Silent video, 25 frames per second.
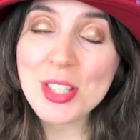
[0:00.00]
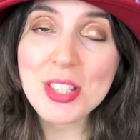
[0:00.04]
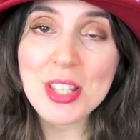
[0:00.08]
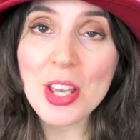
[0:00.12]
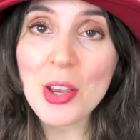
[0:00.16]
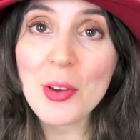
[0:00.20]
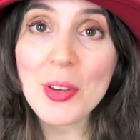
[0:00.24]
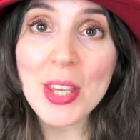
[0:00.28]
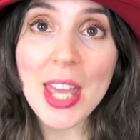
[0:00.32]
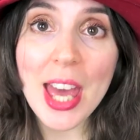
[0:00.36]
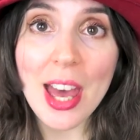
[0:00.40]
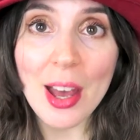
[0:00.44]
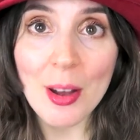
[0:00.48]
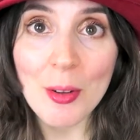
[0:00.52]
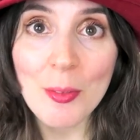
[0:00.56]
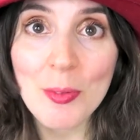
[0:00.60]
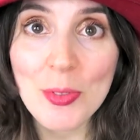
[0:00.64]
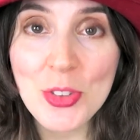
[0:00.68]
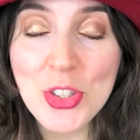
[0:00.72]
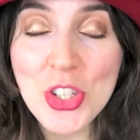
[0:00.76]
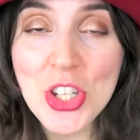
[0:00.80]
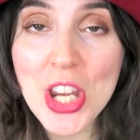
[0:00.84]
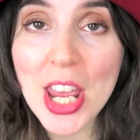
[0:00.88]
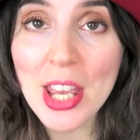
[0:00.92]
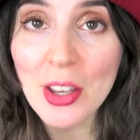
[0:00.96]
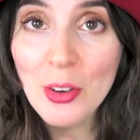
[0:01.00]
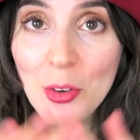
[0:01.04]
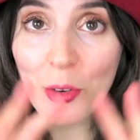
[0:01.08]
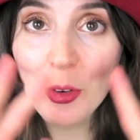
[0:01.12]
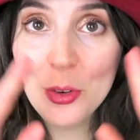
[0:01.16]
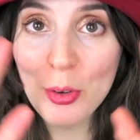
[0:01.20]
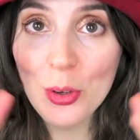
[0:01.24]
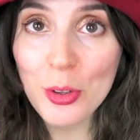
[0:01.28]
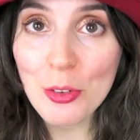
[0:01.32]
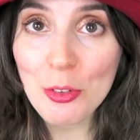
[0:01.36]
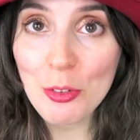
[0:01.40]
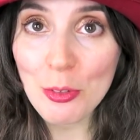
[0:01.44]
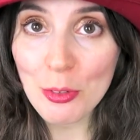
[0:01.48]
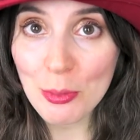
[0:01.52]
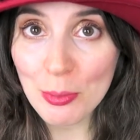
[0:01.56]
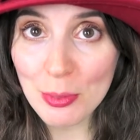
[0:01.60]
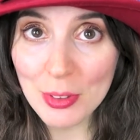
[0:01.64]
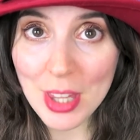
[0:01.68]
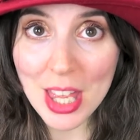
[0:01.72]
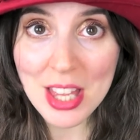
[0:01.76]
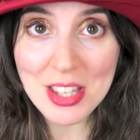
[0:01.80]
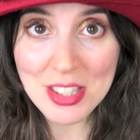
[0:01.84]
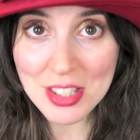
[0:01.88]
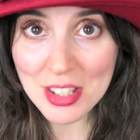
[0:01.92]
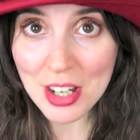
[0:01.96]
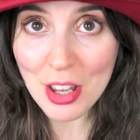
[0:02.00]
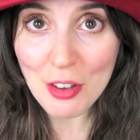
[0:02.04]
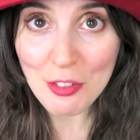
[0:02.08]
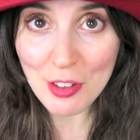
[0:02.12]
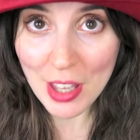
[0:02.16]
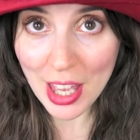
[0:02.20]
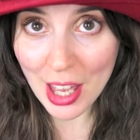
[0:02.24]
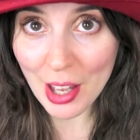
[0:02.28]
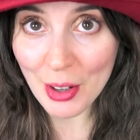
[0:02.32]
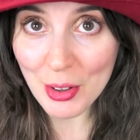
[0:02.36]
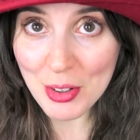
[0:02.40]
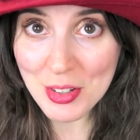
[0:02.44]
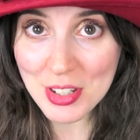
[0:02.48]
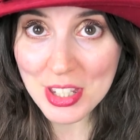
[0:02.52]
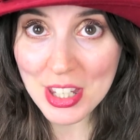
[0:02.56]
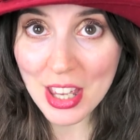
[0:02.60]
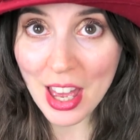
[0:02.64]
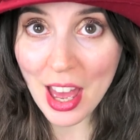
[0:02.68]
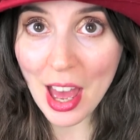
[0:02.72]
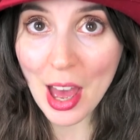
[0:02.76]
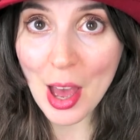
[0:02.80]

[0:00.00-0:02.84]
So yeah, check all of that stuff out,